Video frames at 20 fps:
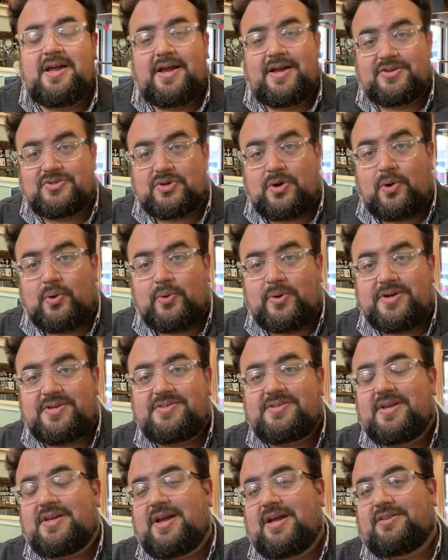As
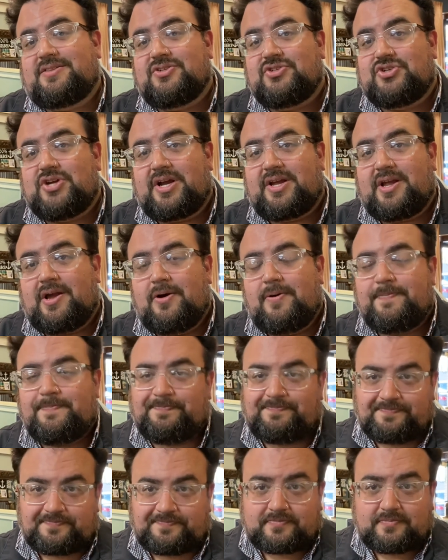always, at the checkout,
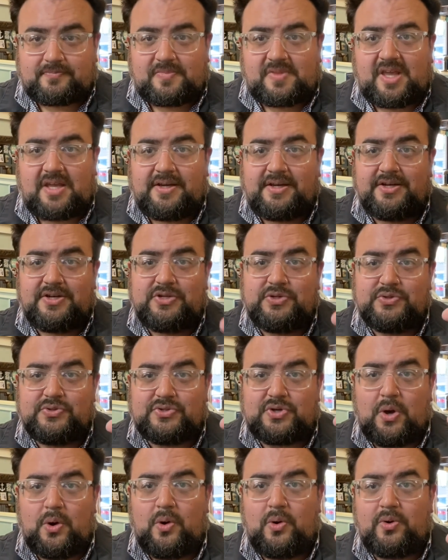you can use
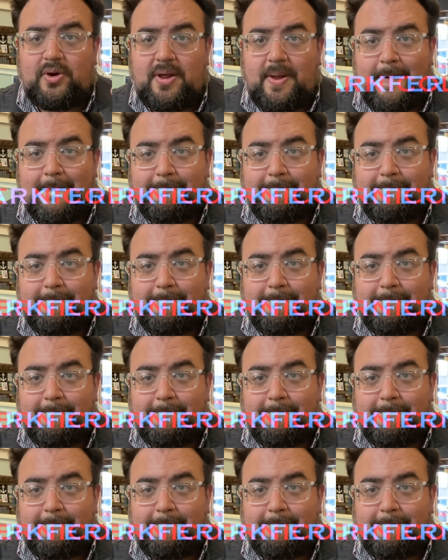code